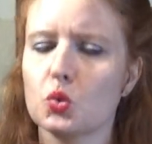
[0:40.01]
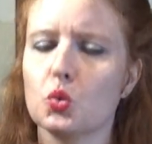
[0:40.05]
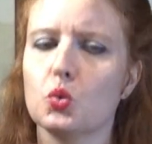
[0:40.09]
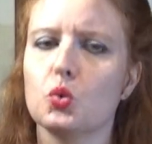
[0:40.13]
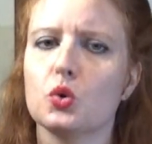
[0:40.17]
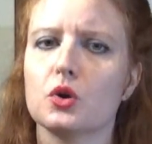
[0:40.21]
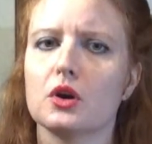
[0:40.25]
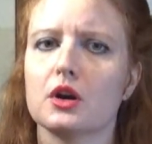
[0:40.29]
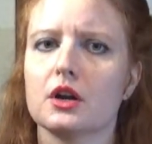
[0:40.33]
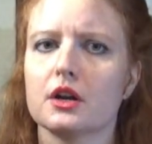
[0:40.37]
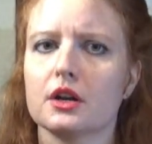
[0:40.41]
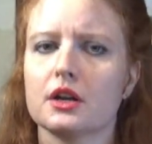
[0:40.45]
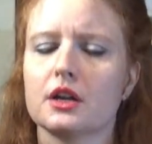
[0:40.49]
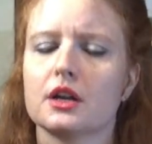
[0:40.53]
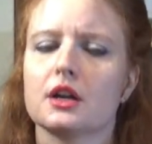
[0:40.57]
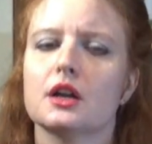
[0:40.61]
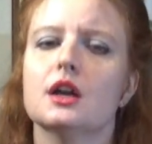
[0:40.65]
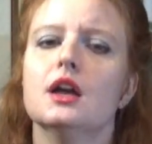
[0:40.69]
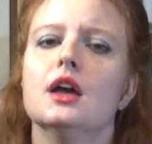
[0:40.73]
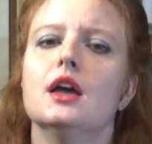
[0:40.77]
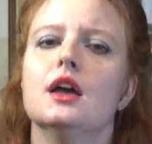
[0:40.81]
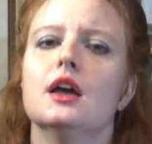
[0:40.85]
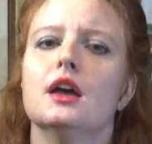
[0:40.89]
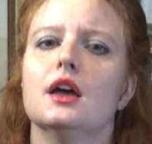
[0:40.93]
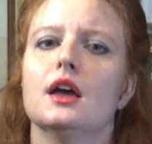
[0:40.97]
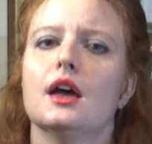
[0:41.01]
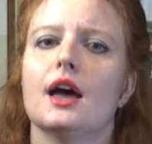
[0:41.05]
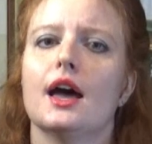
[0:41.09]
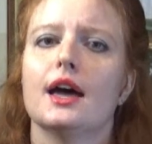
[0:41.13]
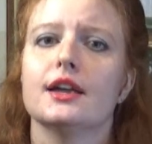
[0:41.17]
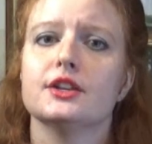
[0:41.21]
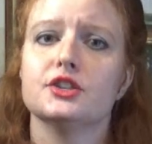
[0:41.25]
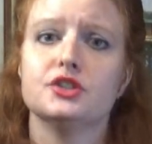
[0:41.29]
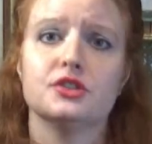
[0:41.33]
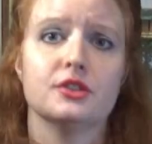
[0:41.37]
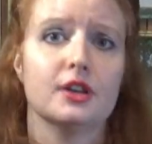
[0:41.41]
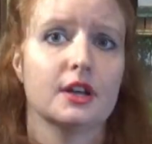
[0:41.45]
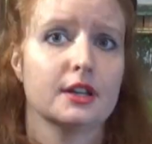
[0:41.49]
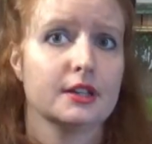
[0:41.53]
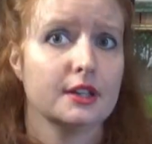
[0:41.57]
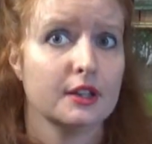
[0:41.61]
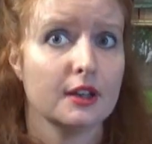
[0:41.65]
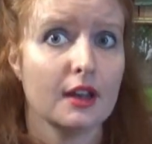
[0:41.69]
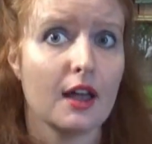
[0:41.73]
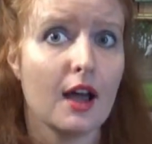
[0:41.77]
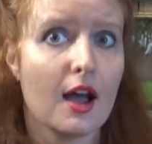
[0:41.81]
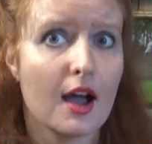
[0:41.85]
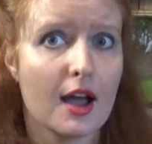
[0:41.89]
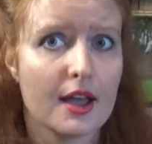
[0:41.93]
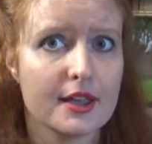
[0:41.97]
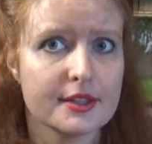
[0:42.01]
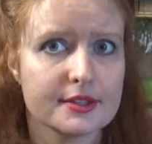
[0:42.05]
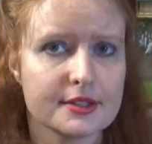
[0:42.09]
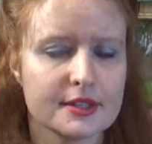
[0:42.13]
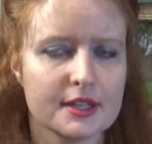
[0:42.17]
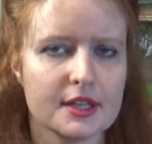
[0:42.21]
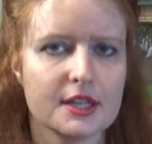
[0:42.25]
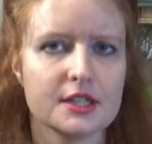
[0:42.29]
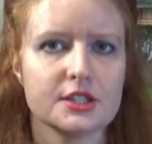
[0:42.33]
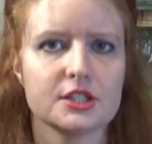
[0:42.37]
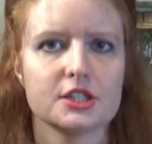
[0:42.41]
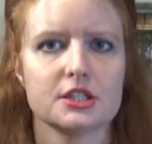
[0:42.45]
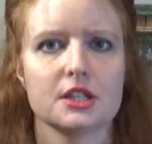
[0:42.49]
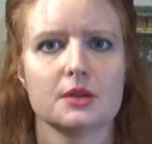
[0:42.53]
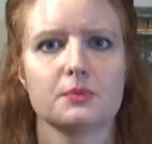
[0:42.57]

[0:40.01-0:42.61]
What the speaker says: work and to analyze it.